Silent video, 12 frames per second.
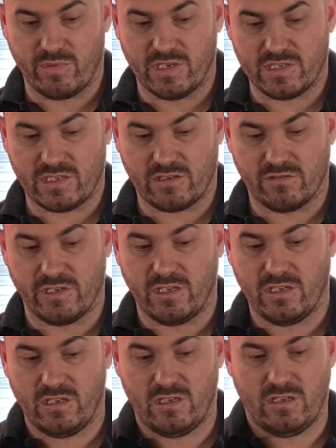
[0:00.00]

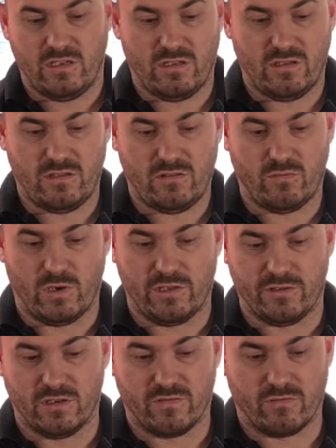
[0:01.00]
basically
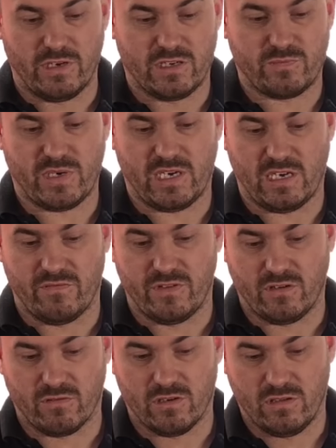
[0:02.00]
weld over each part of
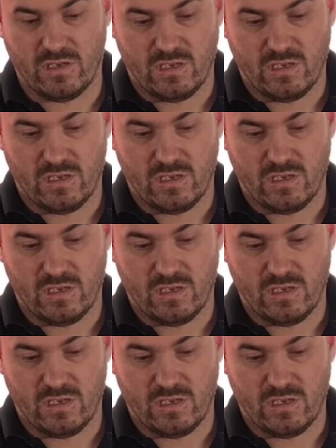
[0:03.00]
the grill.